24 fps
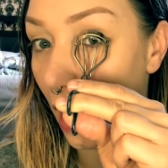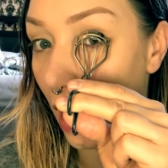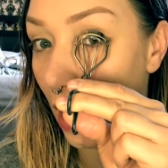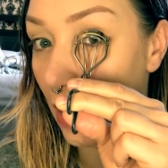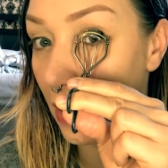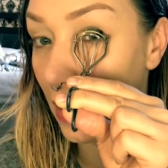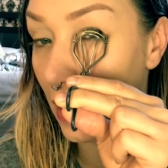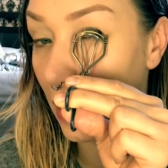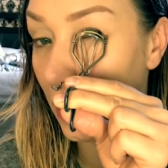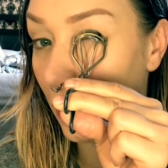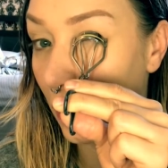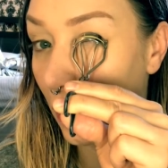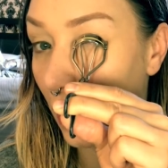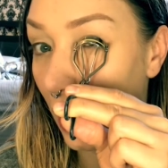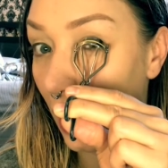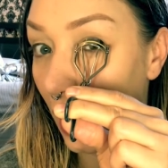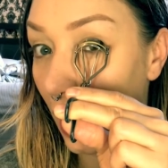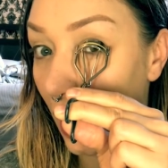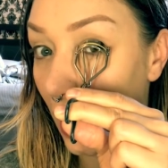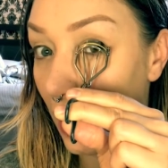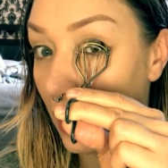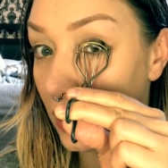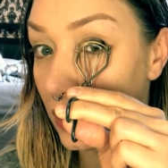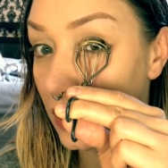And then
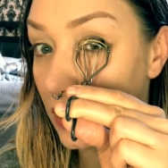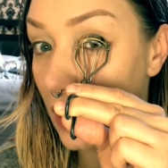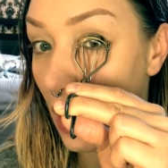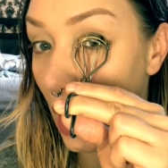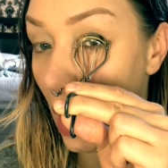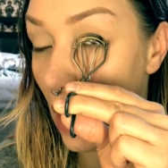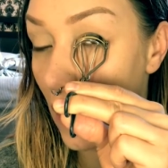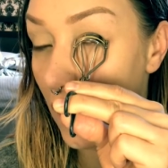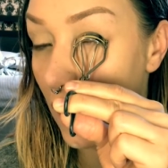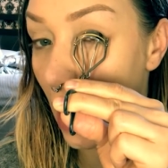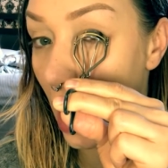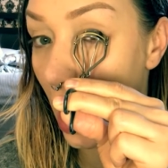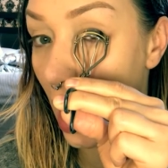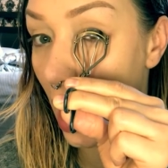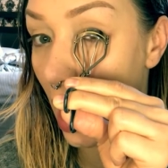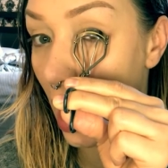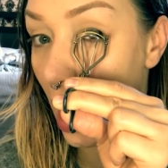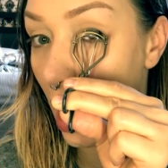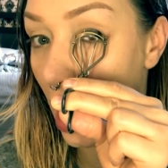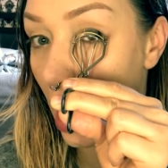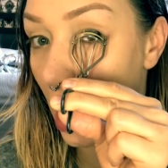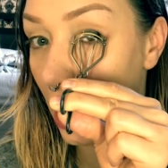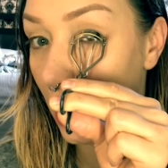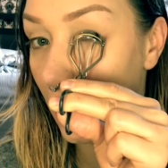wink at yourself
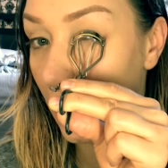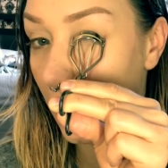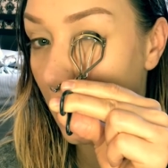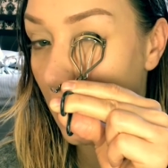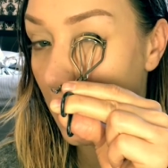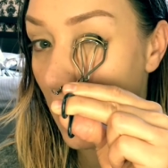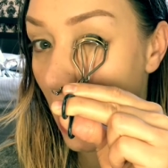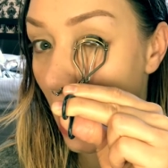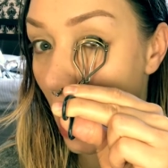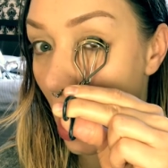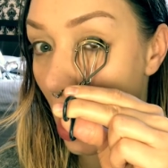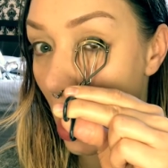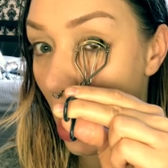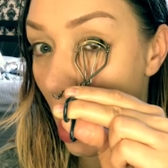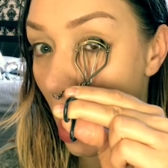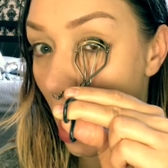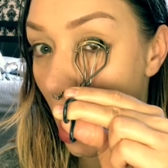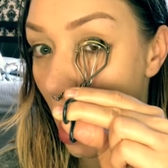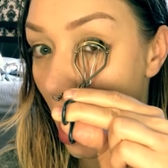in the mirror